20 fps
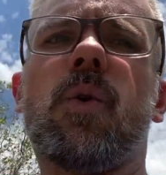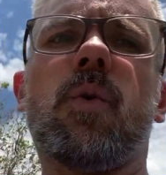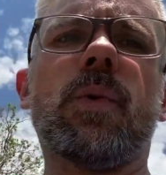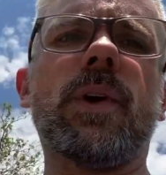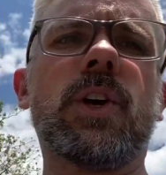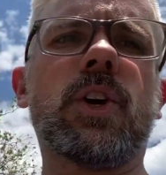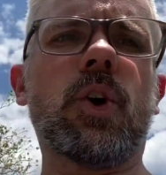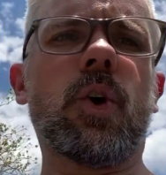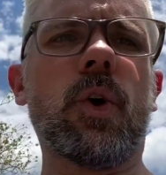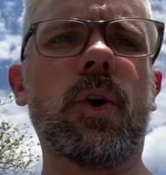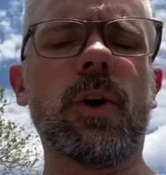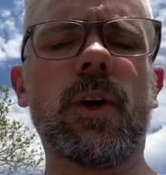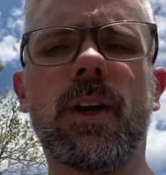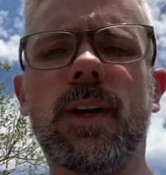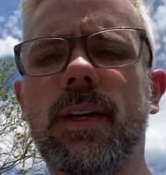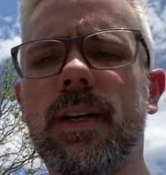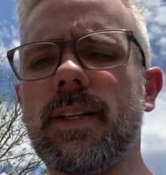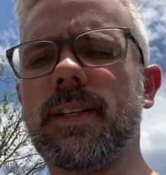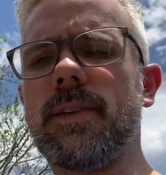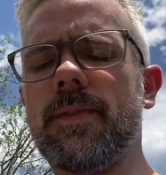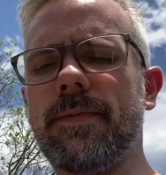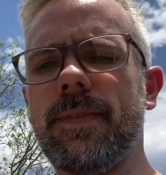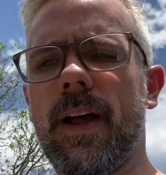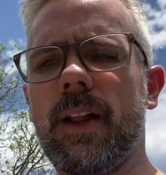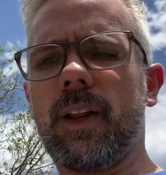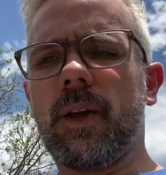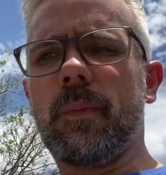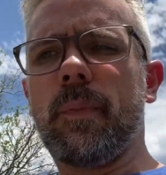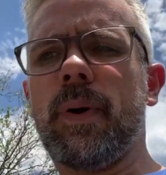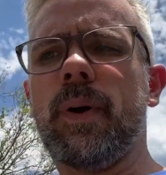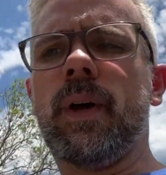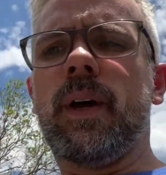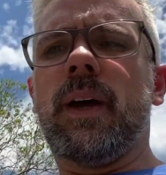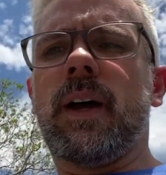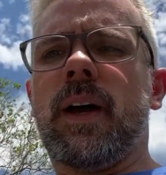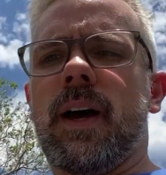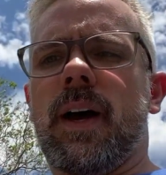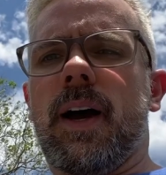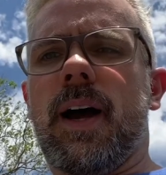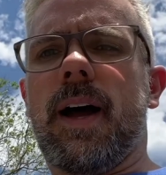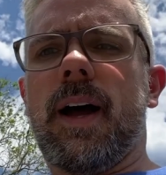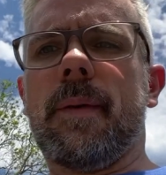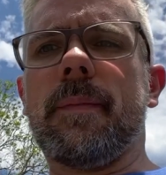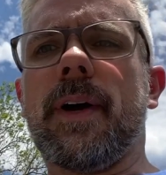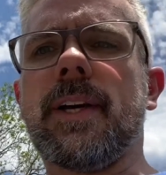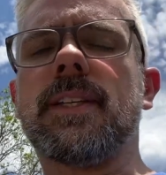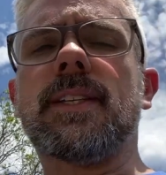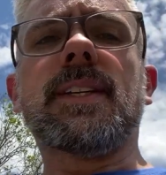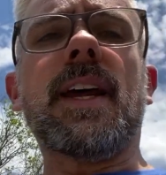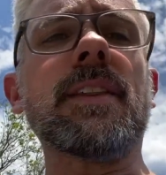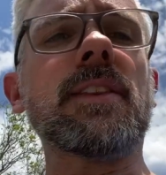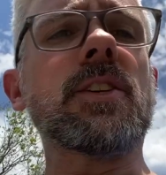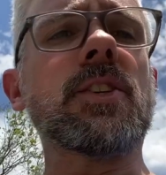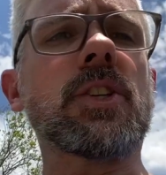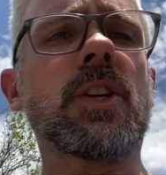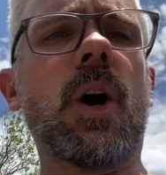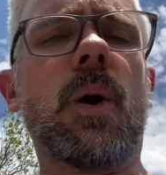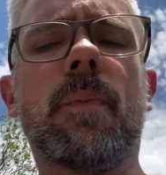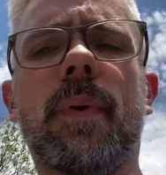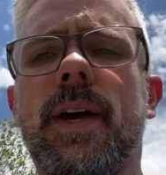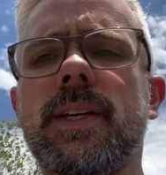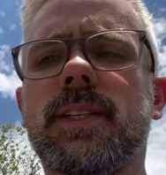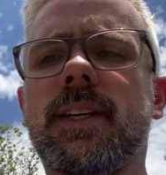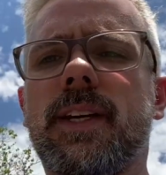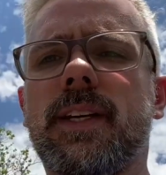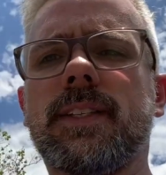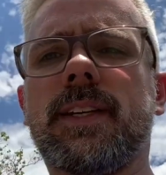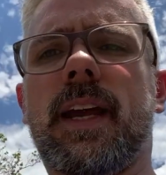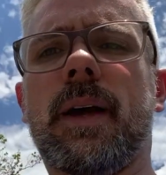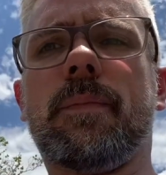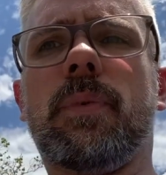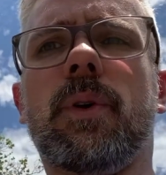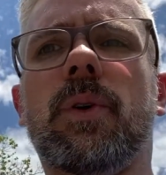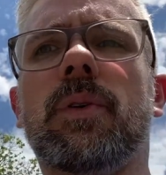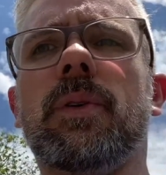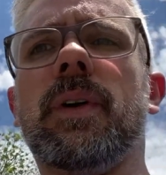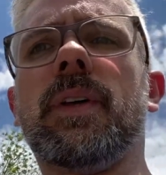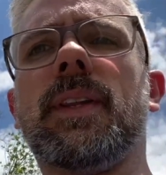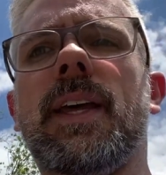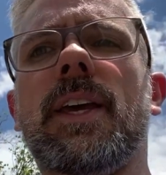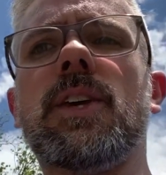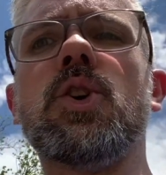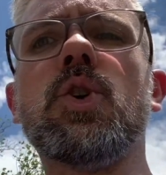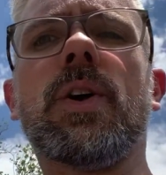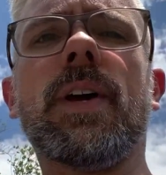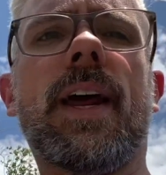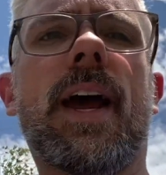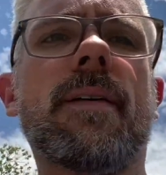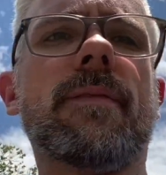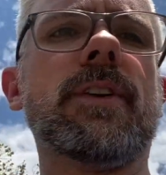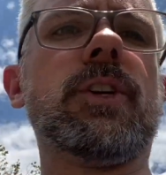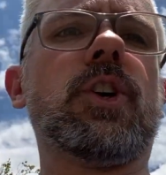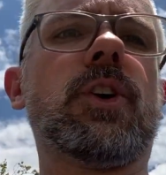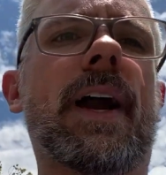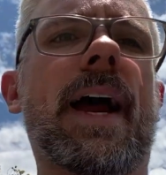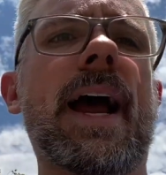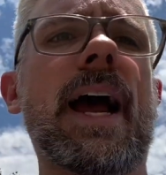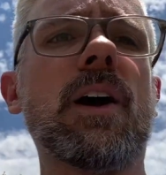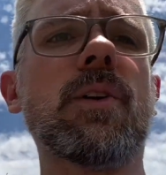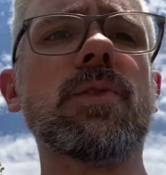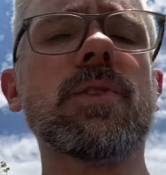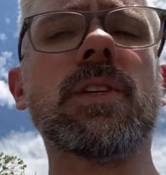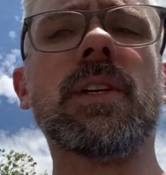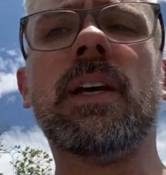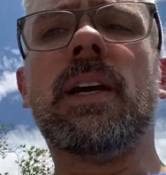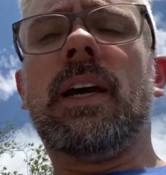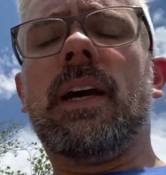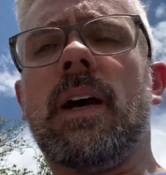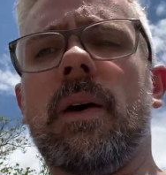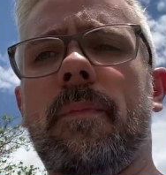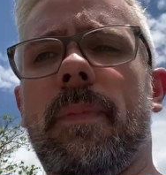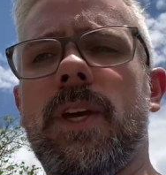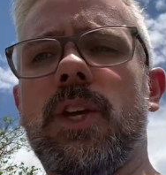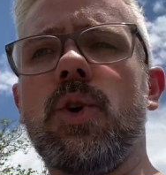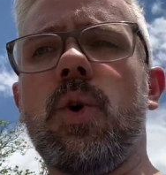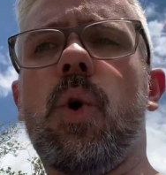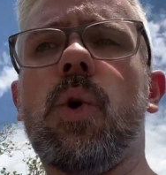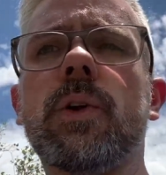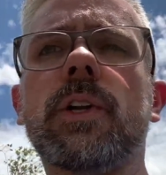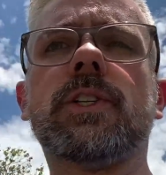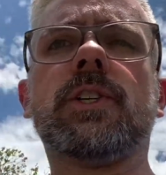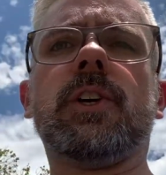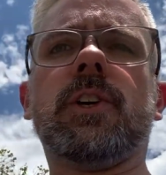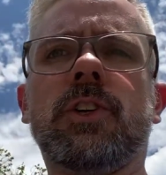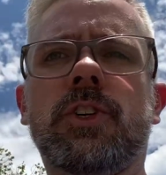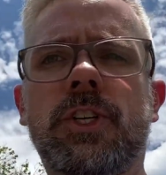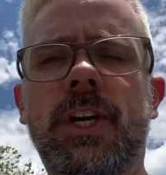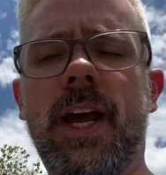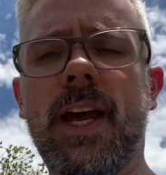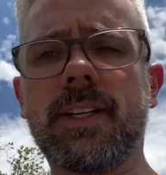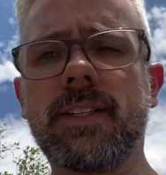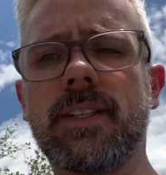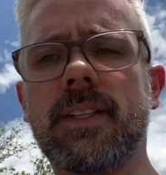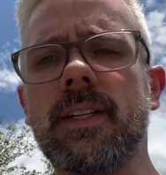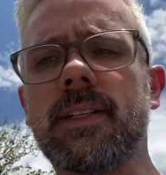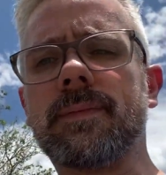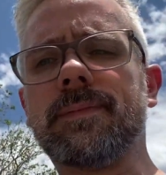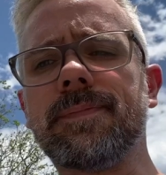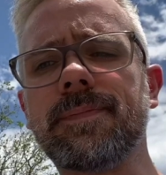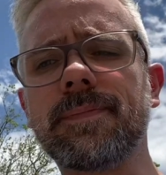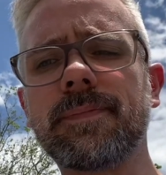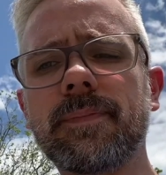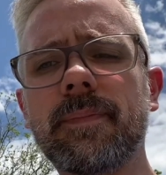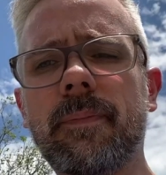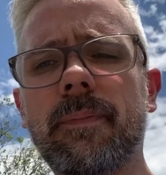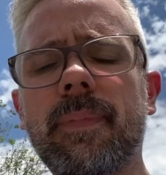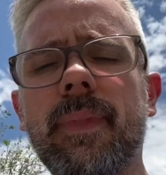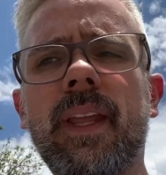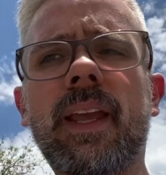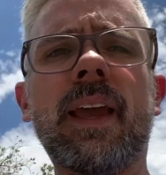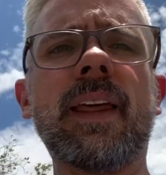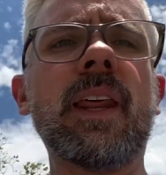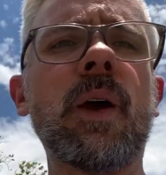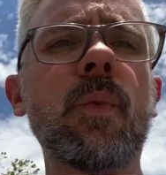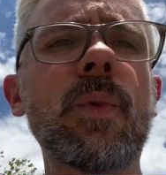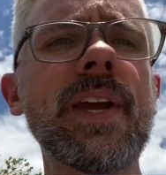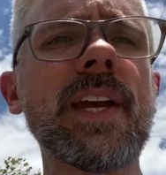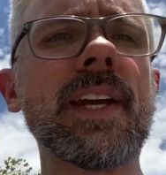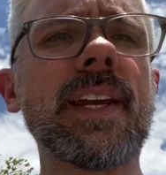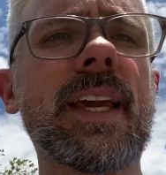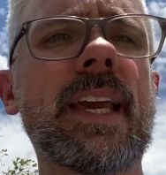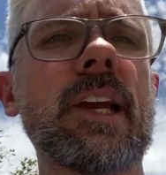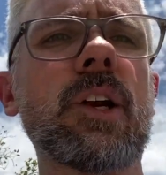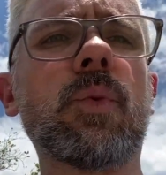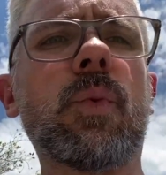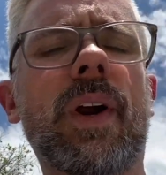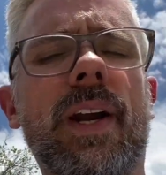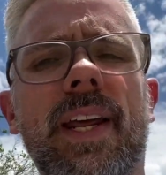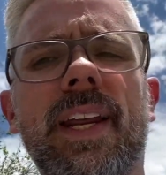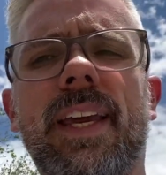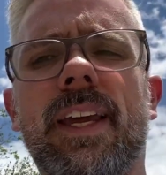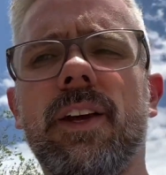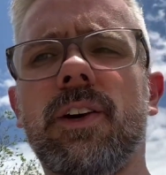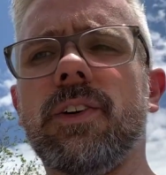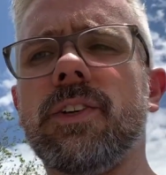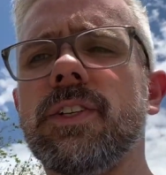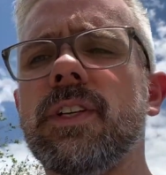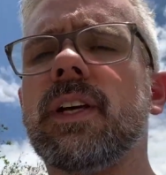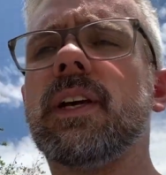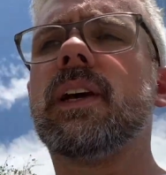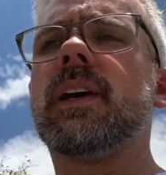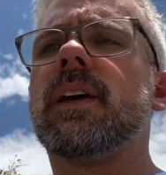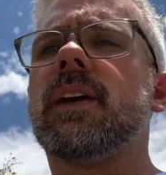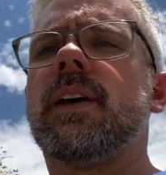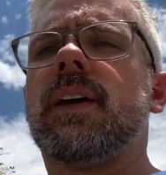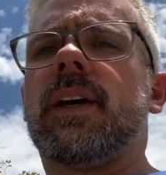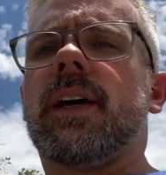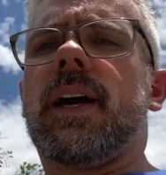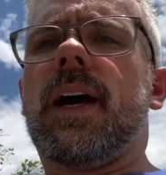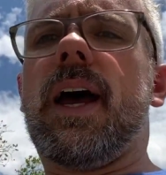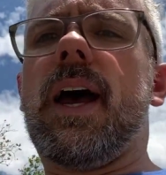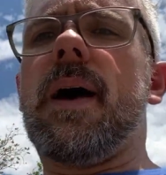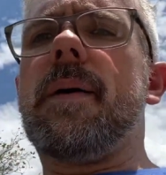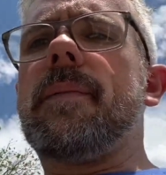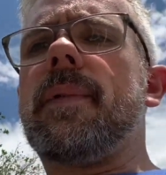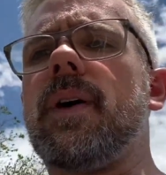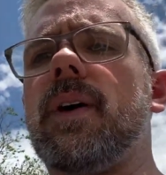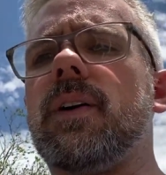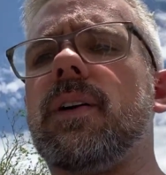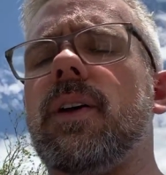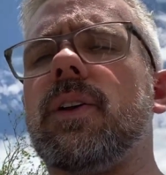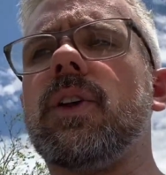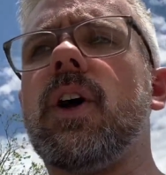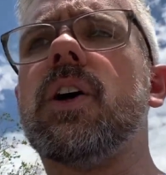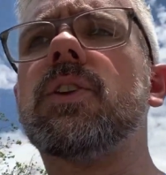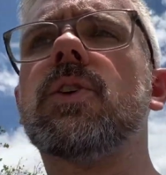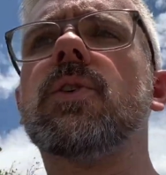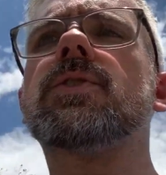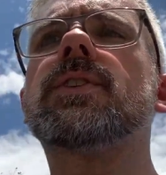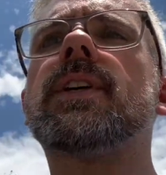we could develop a stethoscope, as an example, that you could have in your house, but you hold it to your chest and then we can hear what it hears. Along those